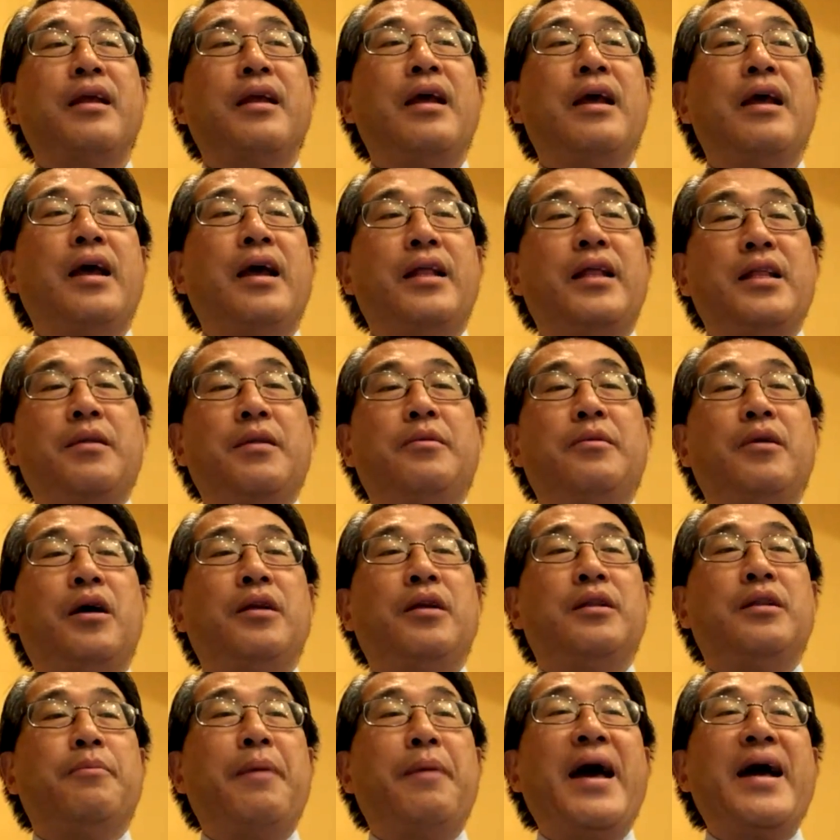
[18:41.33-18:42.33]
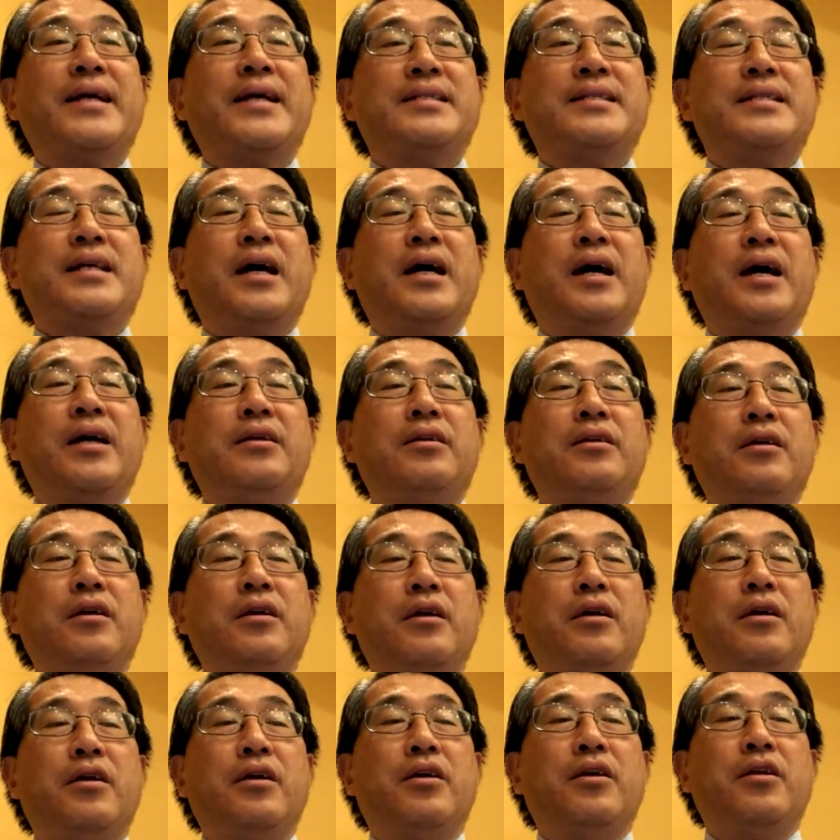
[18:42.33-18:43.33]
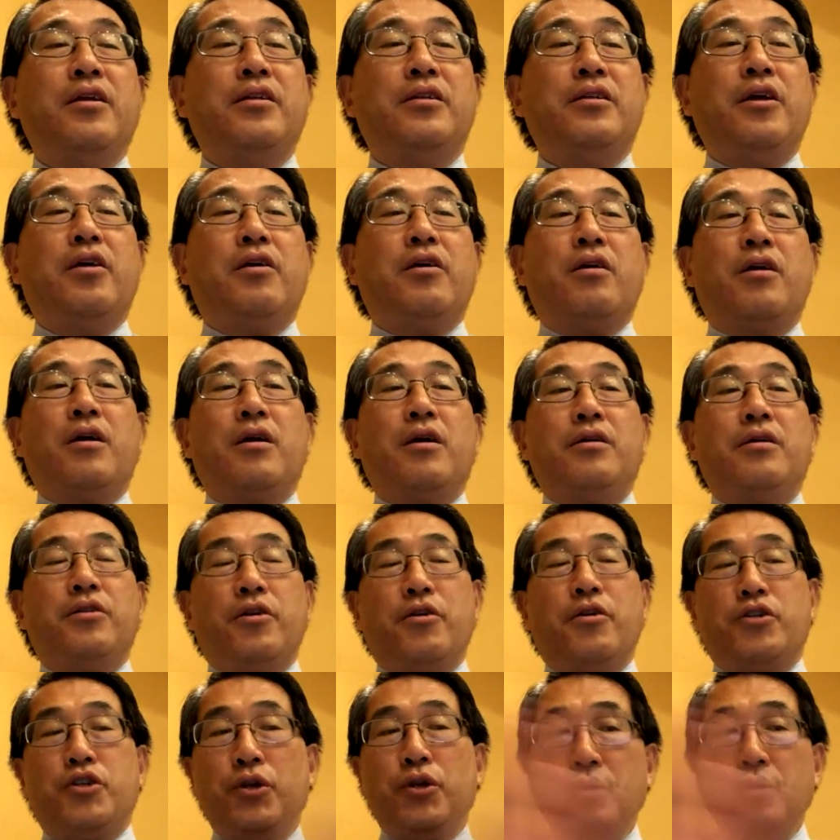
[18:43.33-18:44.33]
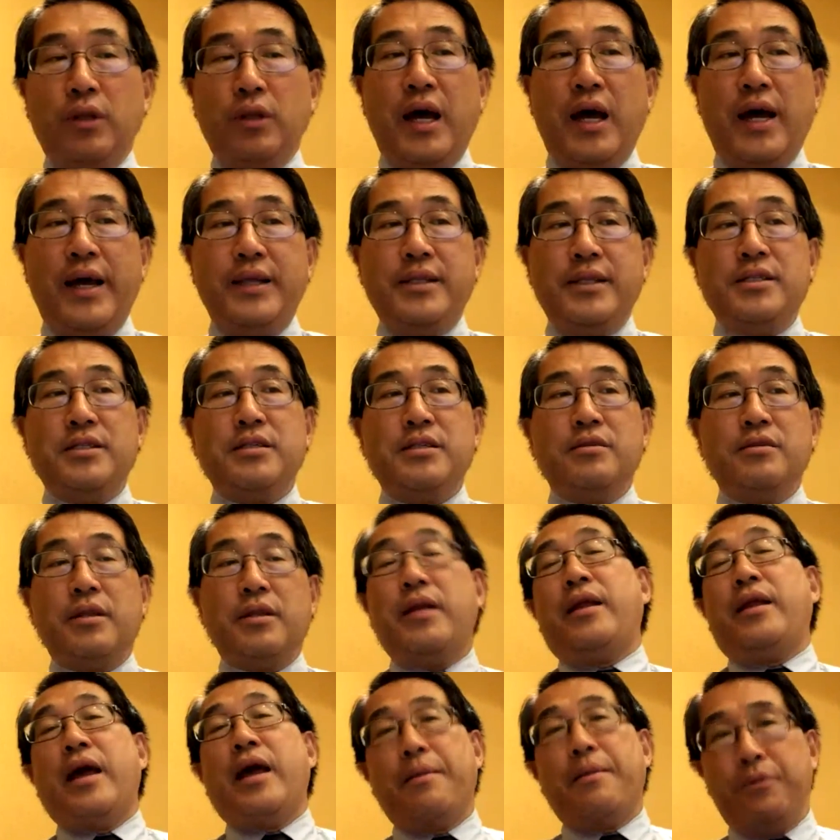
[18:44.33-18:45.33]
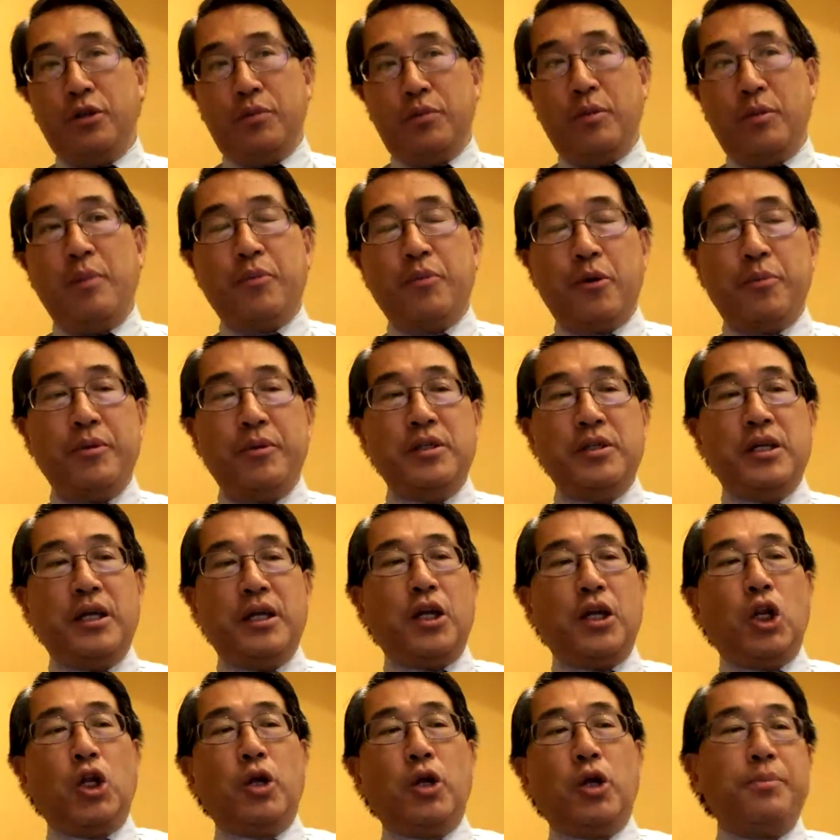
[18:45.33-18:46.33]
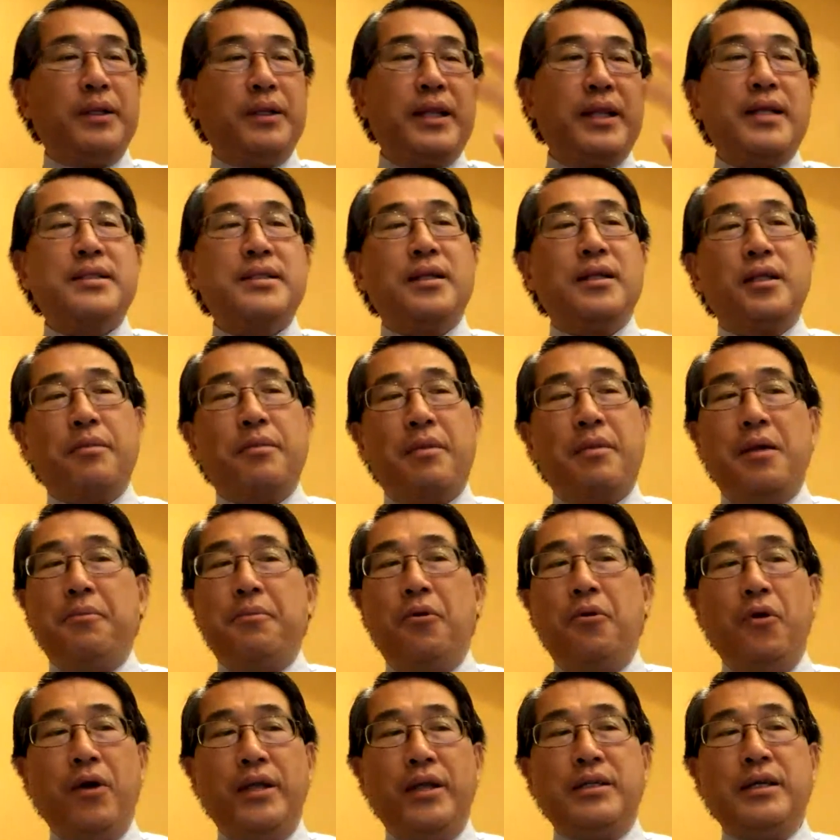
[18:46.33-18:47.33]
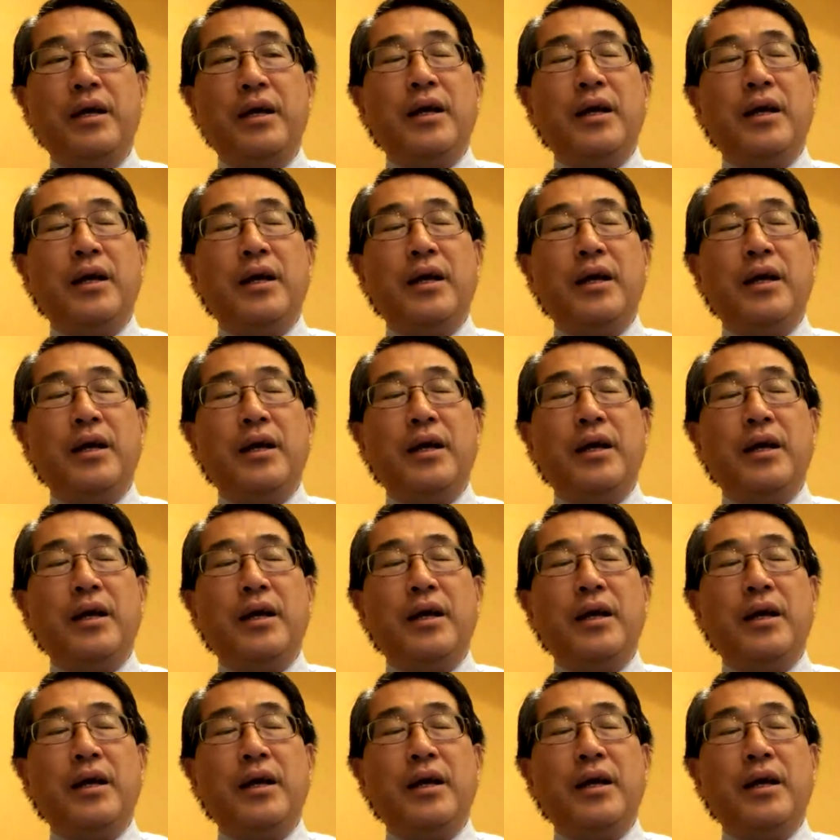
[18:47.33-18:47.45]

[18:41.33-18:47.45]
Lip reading: And then on the back side, there are 2 lines that happen to be perpendicular, but that's not the main point.